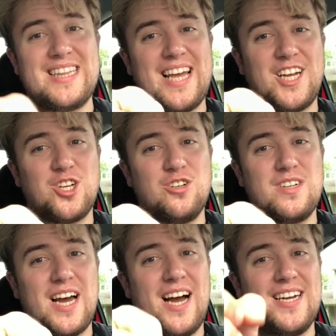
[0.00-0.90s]
stay tuned
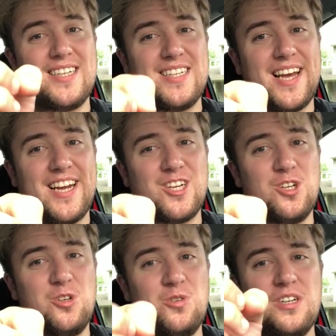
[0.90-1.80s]
guys, stay
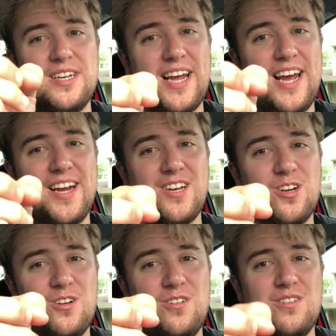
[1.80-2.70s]
tuned, stay
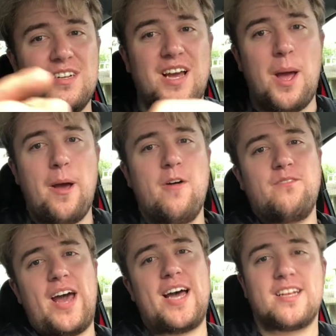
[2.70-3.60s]

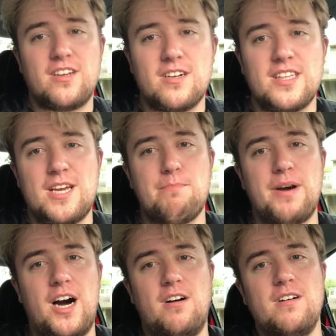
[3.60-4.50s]
tuned, fasten your
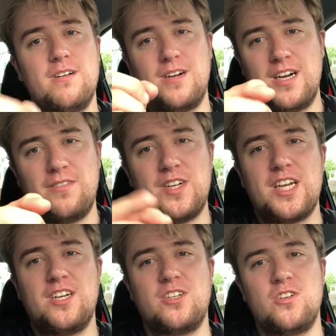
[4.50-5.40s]
seatbelt,
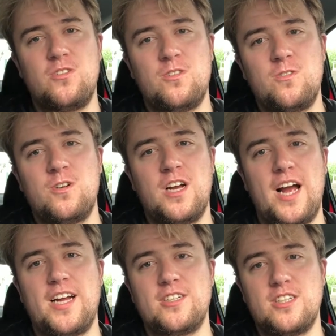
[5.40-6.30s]
stay tuned,
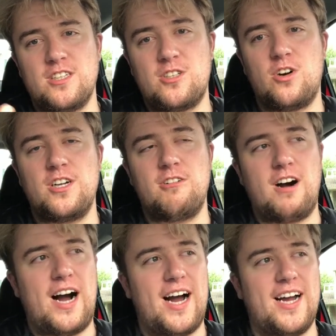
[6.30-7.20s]
and enjoy the
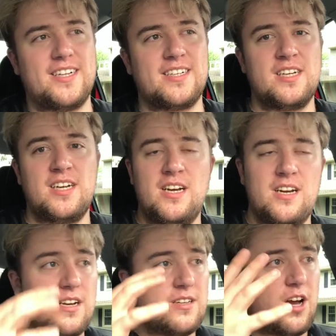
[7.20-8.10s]
ride.
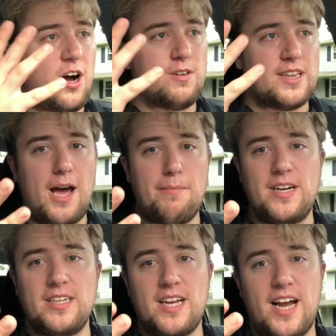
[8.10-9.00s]
So with that
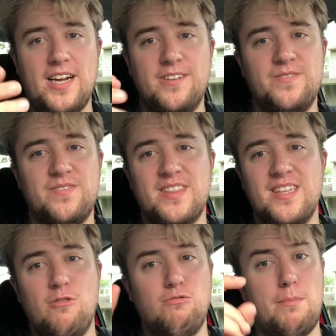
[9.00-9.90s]
being said,
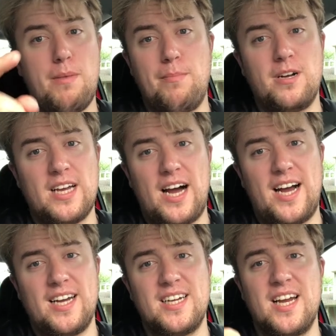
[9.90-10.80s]
remember
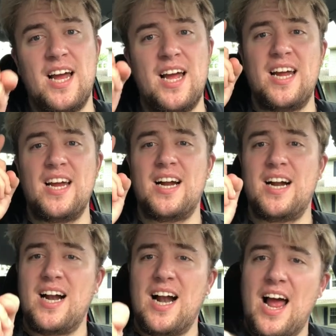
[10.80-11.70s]
that
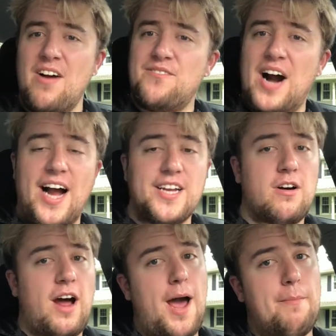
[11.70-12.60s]
find
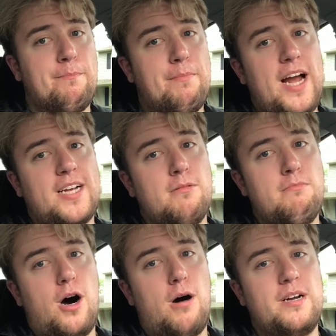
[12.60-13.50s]
your happy magic
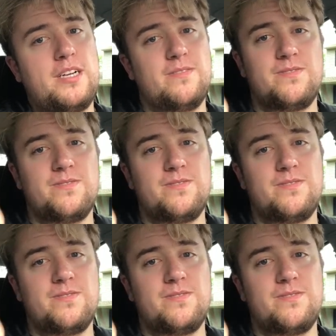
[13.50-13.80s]
moment.